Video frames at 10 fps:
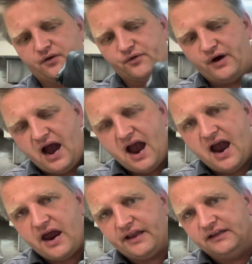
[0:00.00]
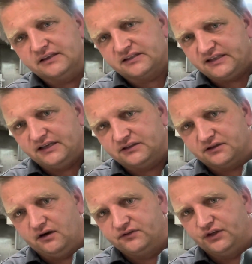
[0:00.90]
right in the
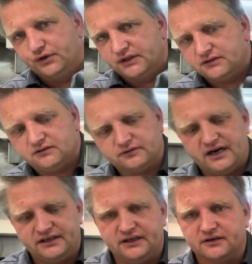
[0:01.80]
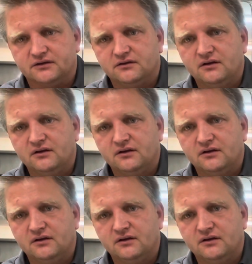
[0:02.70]
center of the unit, right here.